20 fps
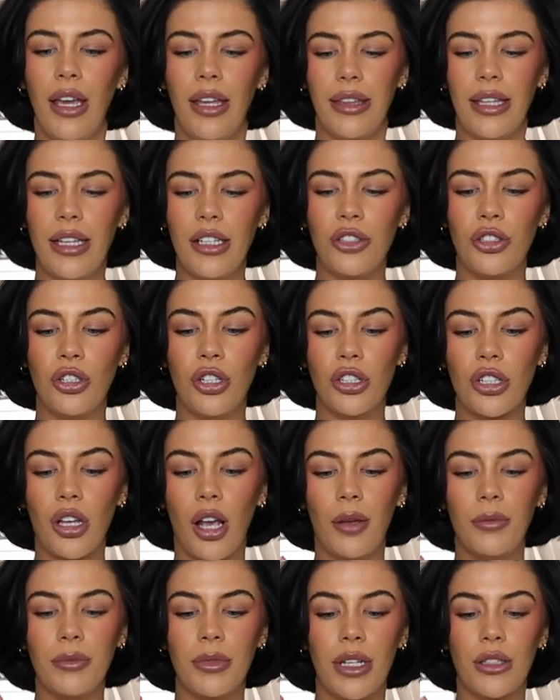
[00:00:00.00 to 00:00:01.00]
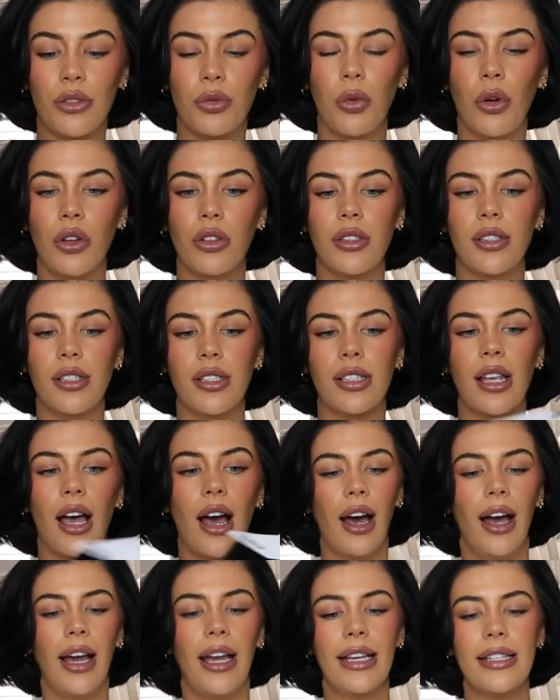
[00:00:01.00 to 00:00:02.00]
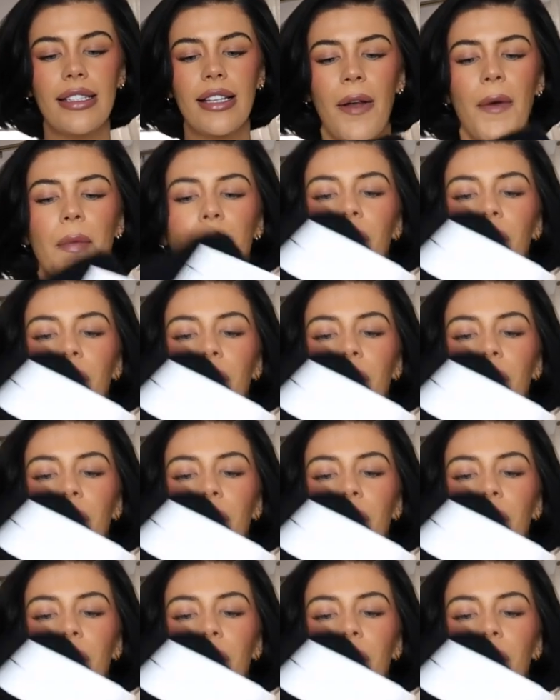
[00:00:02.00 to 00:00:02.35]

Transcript: This just comes as one size